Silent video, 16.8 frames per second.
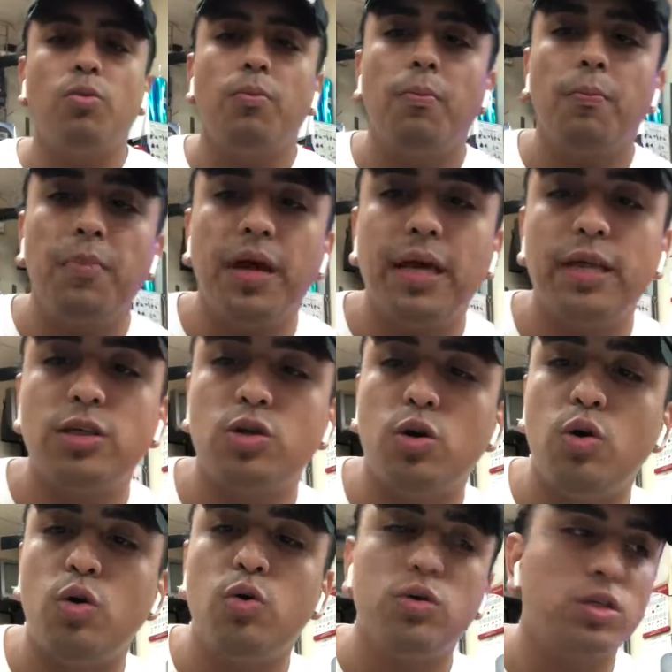made
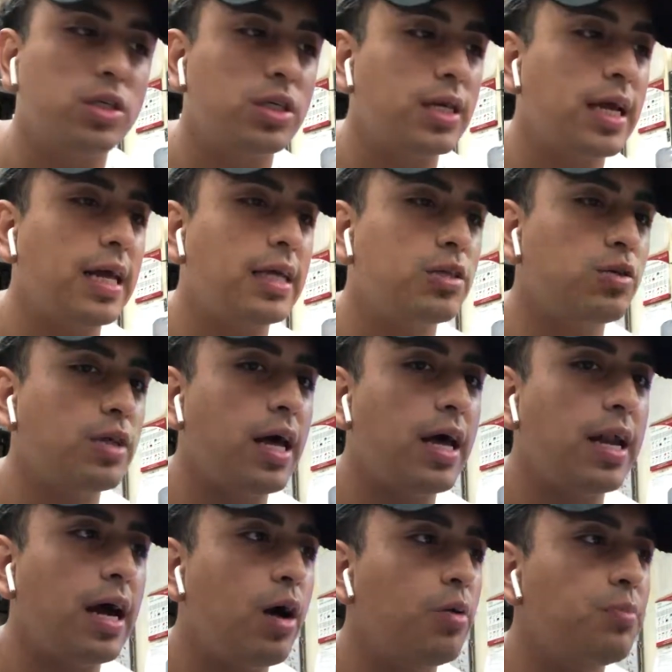so to cancel
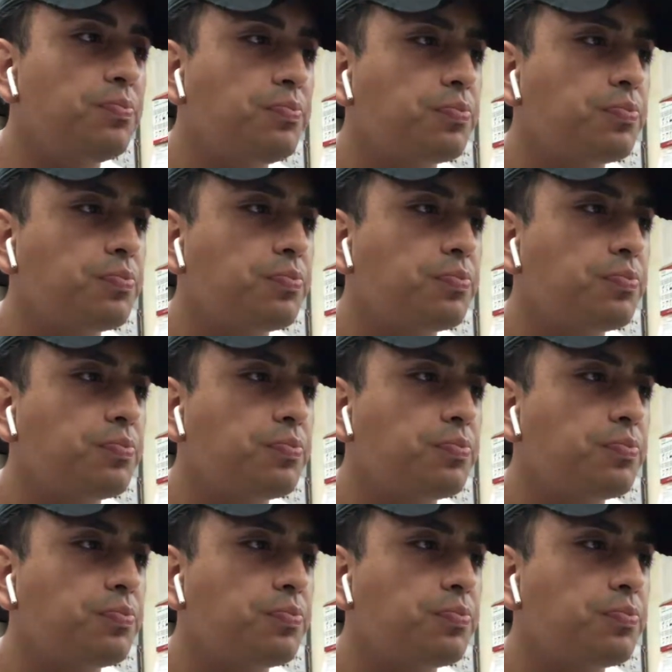that out.